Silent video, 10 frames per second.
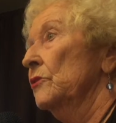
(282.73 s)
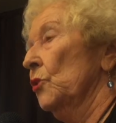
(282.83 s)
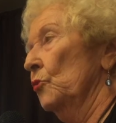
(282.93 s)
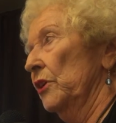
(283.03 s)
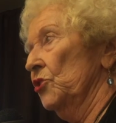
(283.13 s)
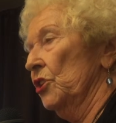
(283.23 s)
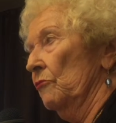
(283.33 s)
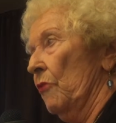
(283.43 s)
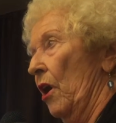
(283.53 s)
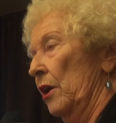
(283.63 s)
So when she
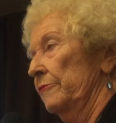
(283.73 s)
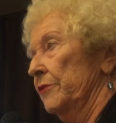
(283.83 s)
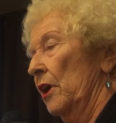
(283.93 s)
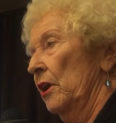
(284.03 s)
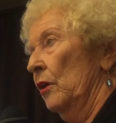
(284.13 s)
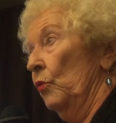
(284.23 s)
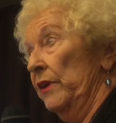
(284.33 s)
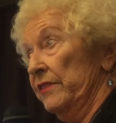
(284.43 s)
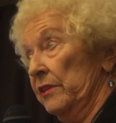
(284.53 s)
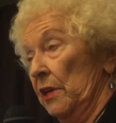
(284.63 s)
arrived,
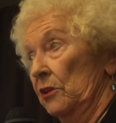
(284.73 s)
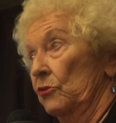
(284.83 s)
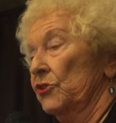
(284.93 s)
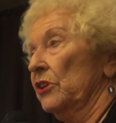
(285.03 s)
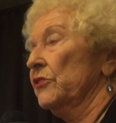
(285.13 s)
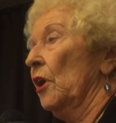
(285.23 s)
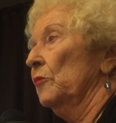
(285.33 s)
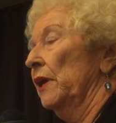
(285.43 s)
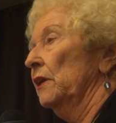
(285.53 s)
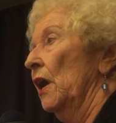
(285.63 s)
with Sid, who'd just
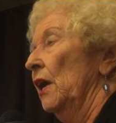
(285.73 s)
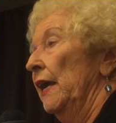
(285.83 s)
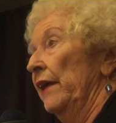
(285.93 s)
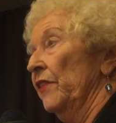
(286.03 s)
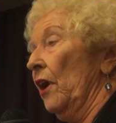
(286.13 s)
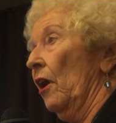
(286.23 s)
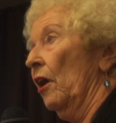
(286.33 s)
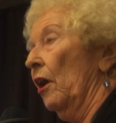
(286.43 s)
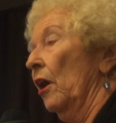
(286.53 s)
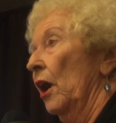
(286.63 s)
come in the
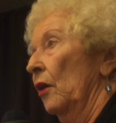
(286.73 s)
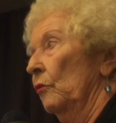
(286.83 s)
car,